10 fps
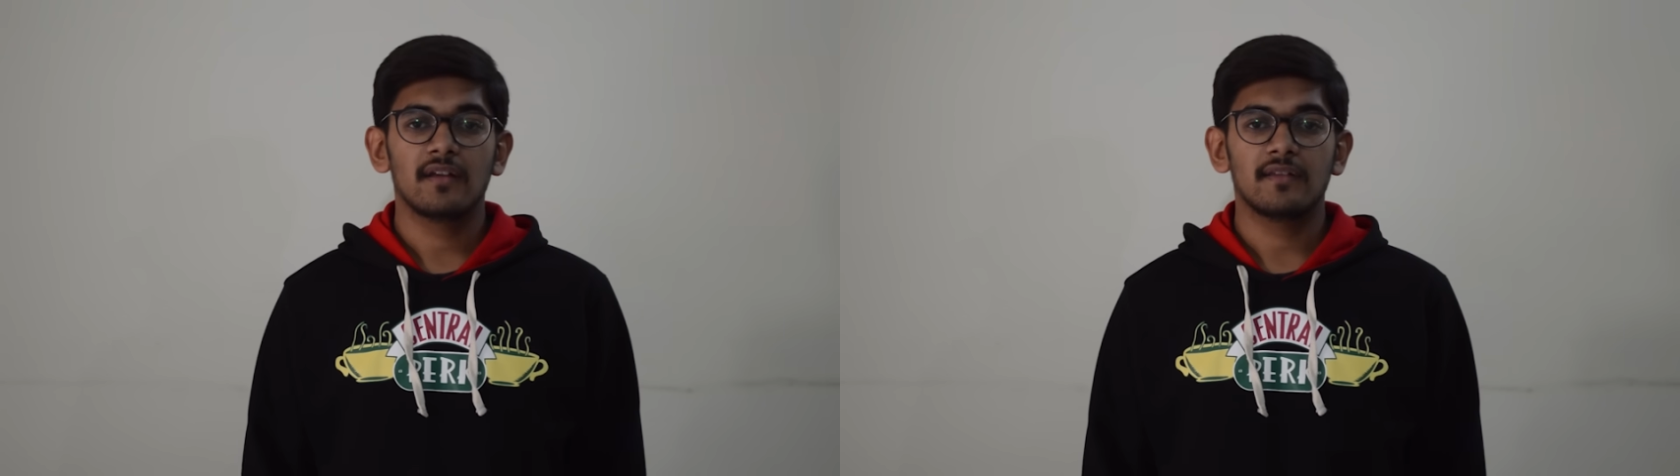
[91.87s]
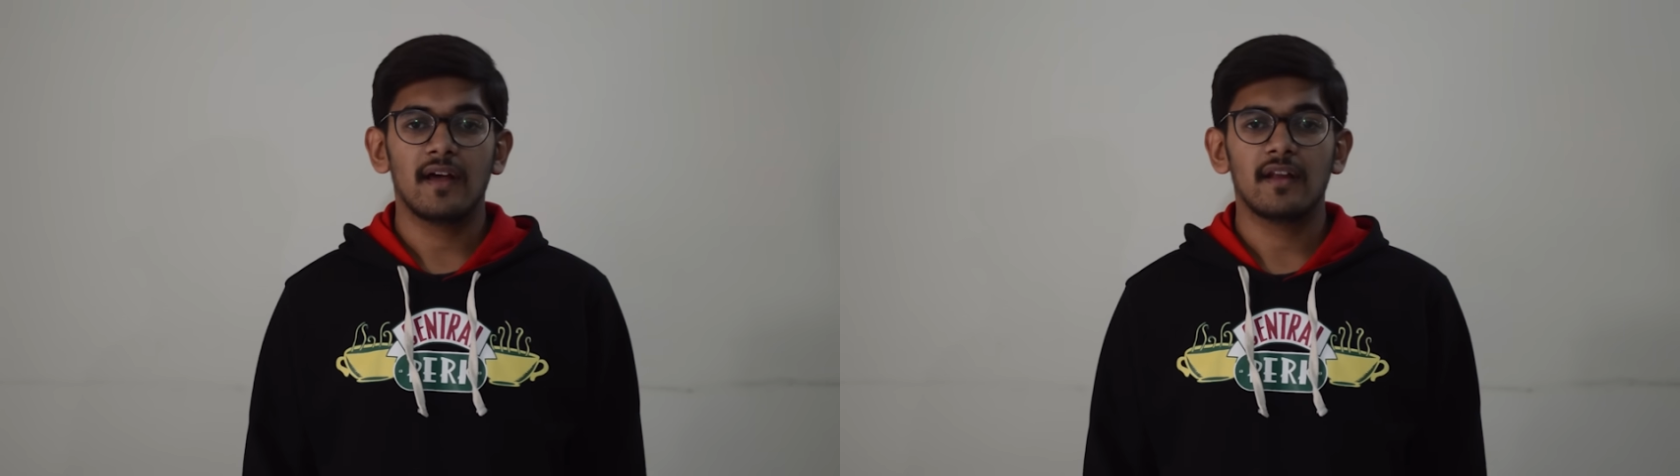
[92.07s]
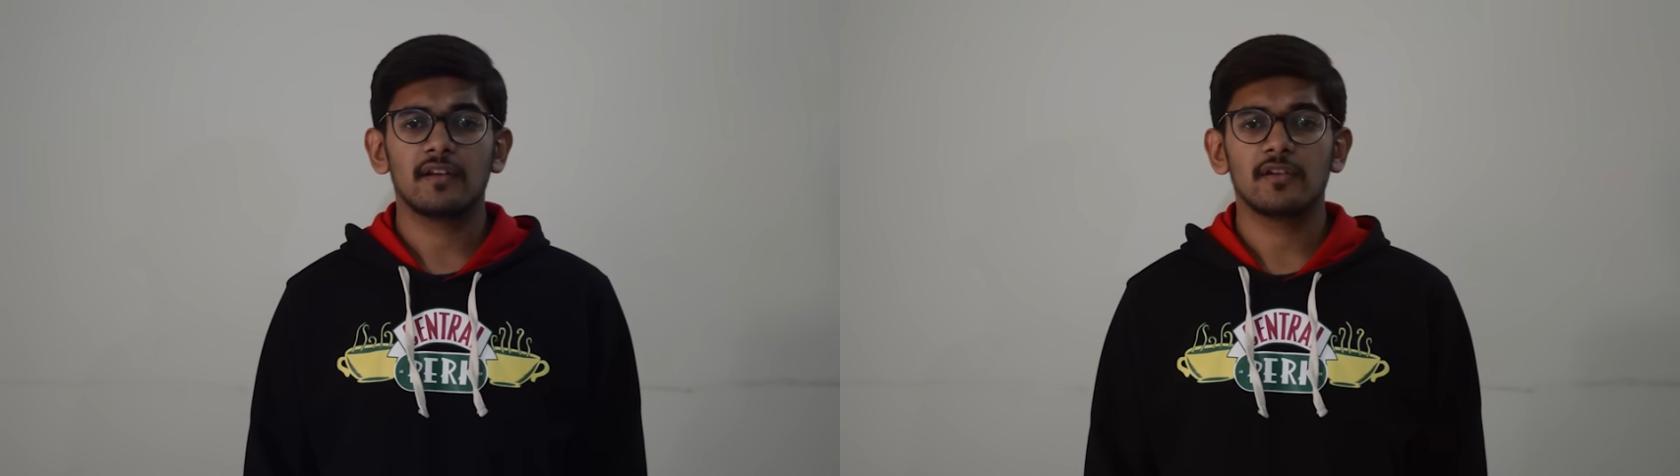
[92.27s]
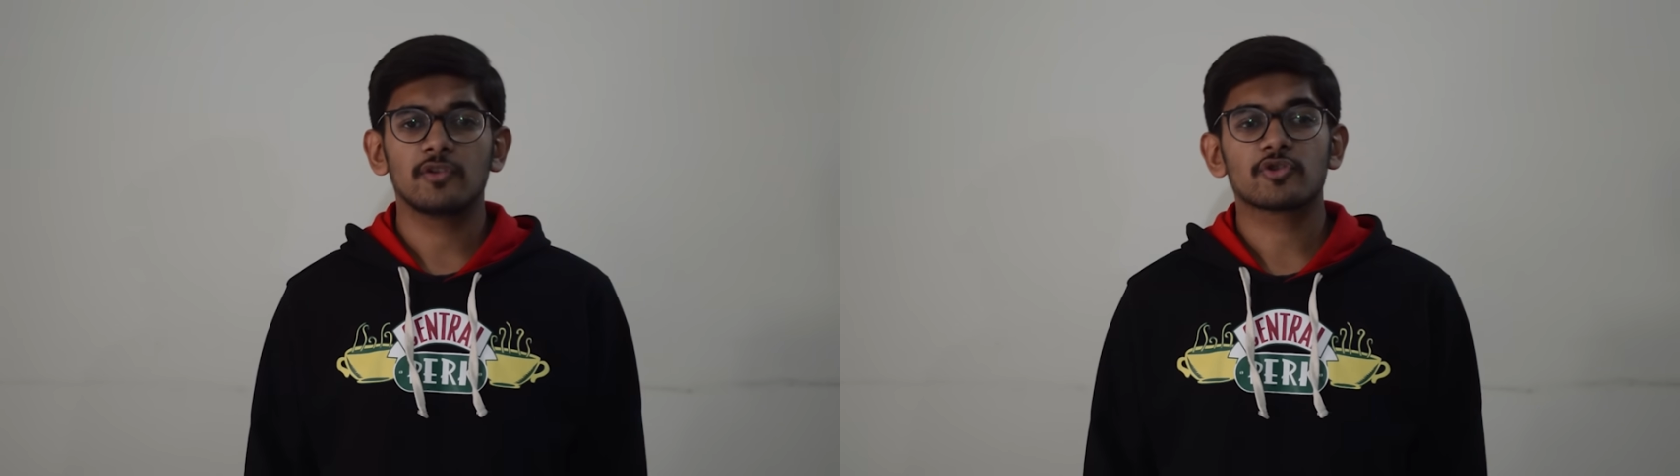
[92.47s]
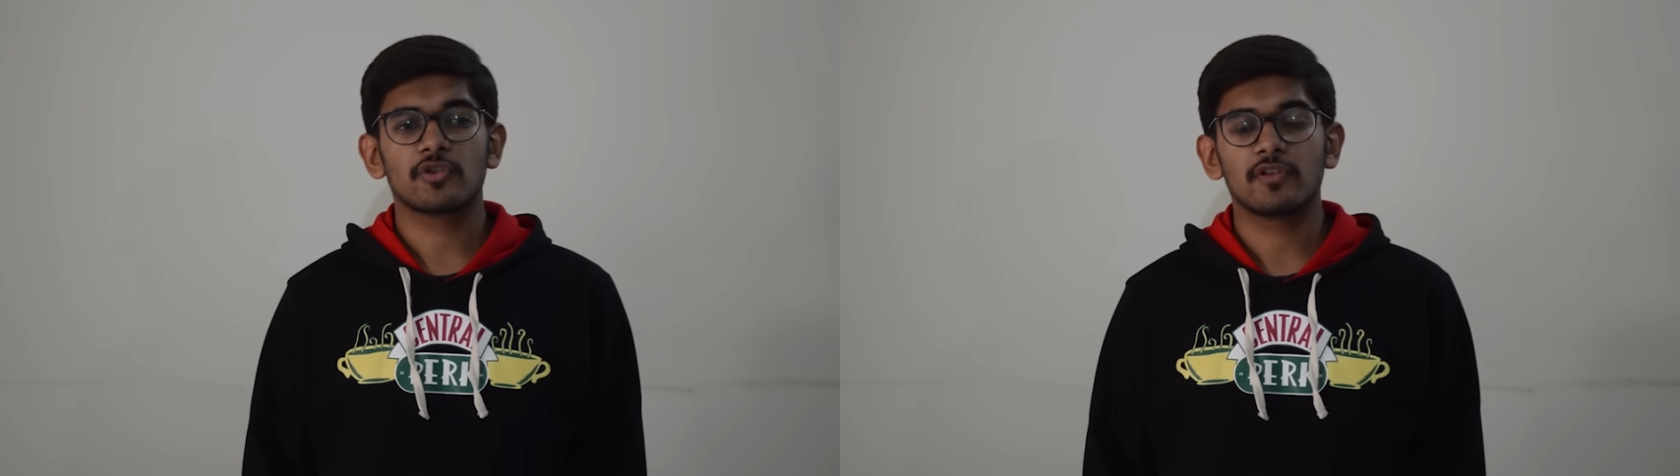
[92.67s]
then you
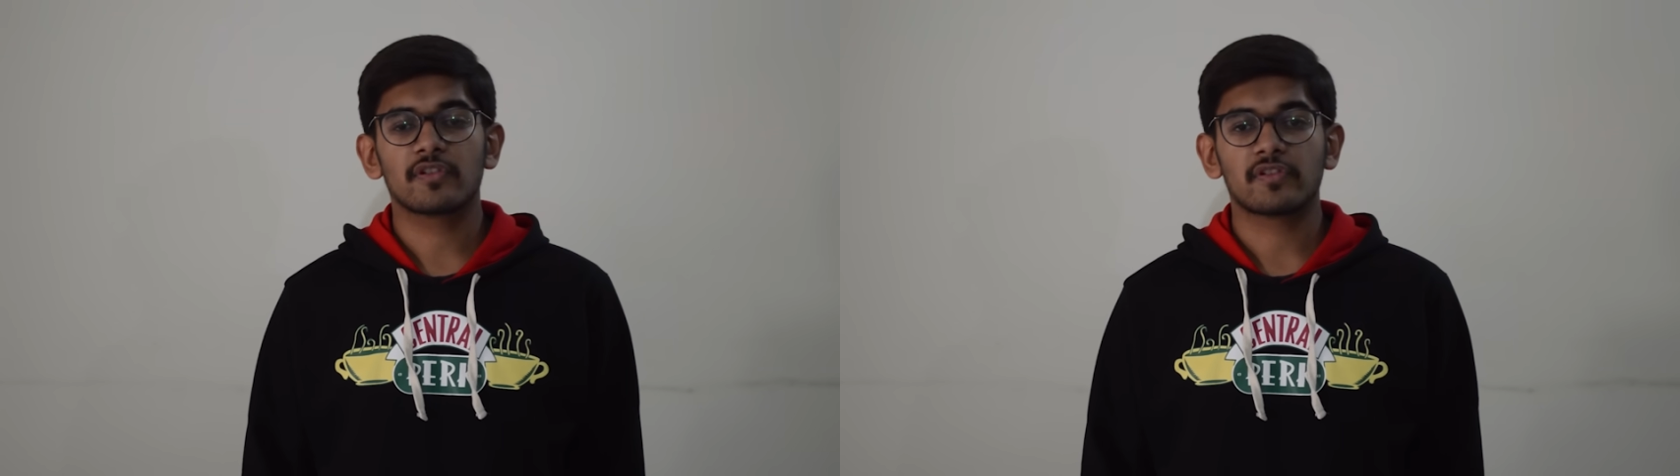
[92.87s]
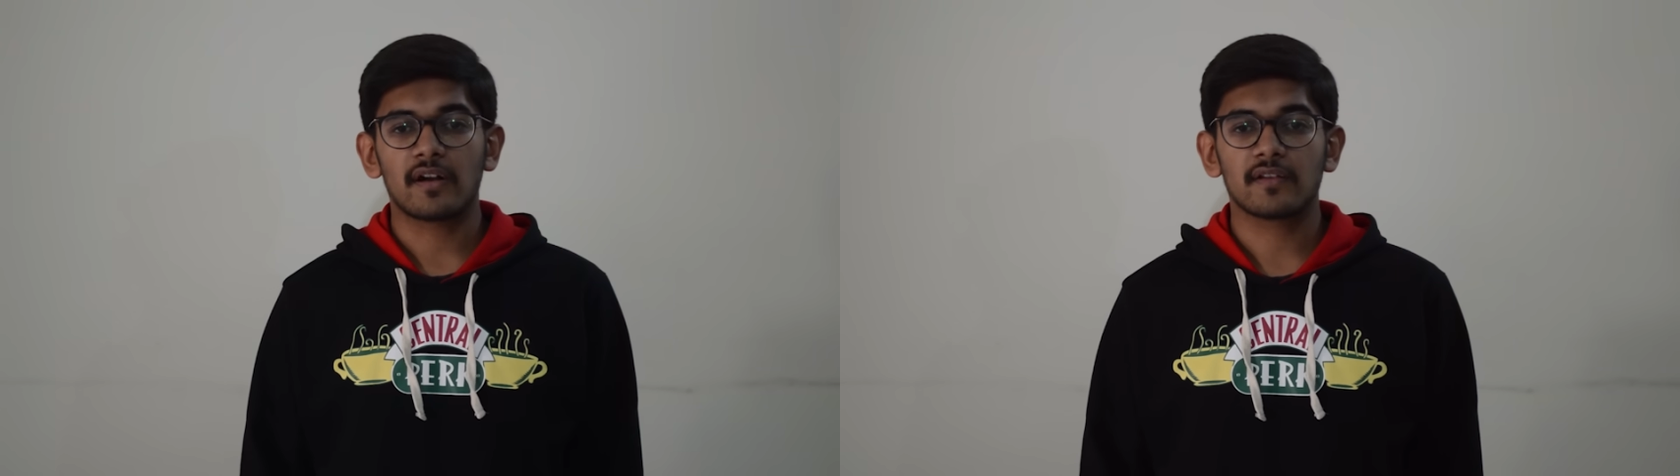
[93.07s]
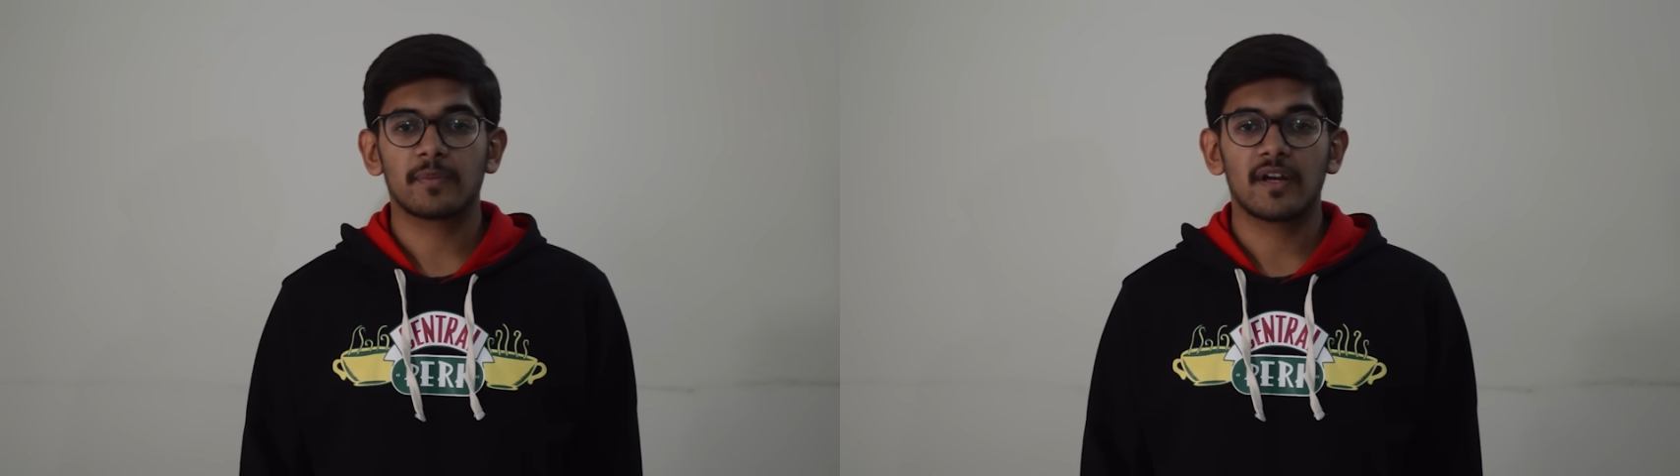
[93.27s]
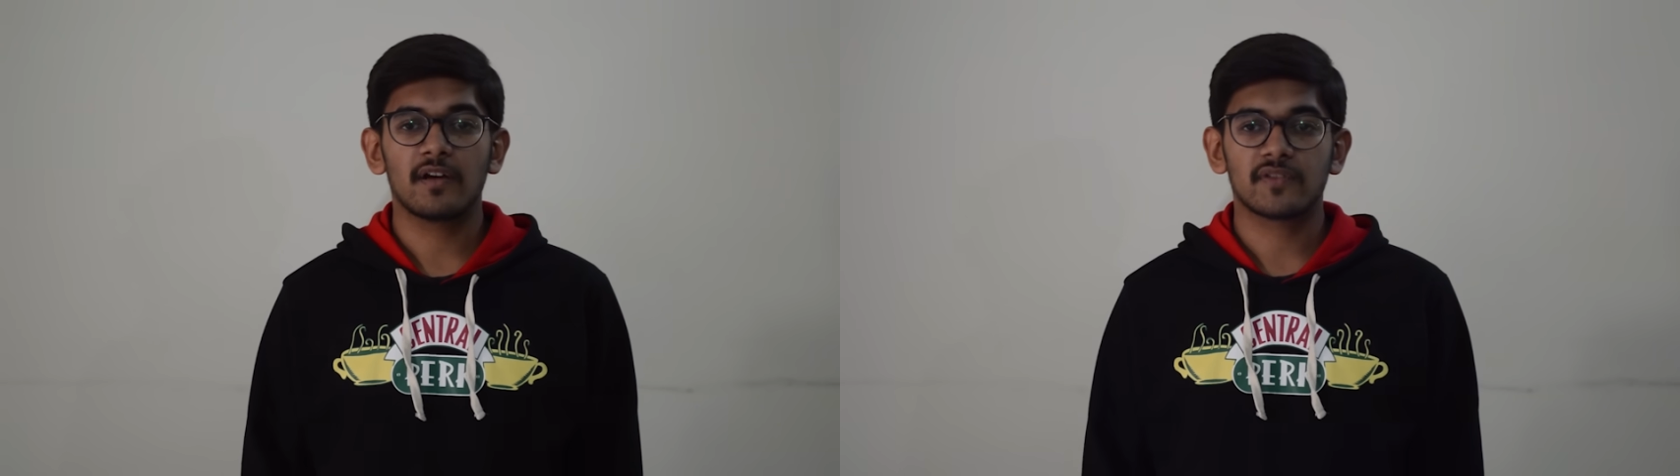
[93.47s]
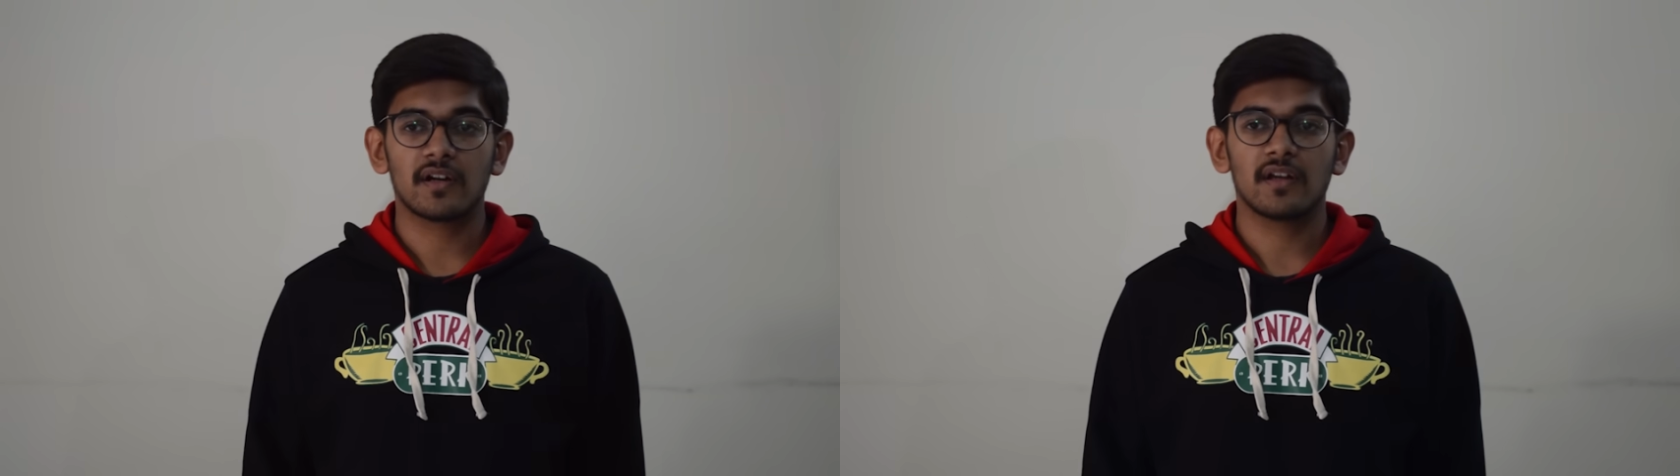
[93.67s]
should use shutter speed of
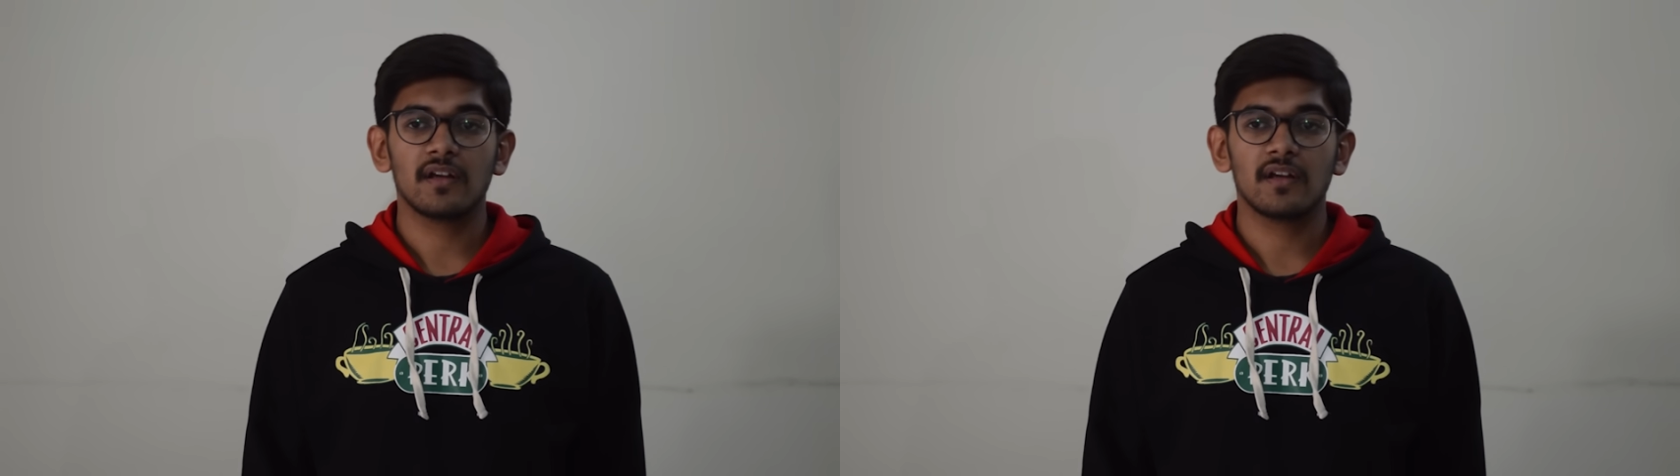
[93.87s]
thirty,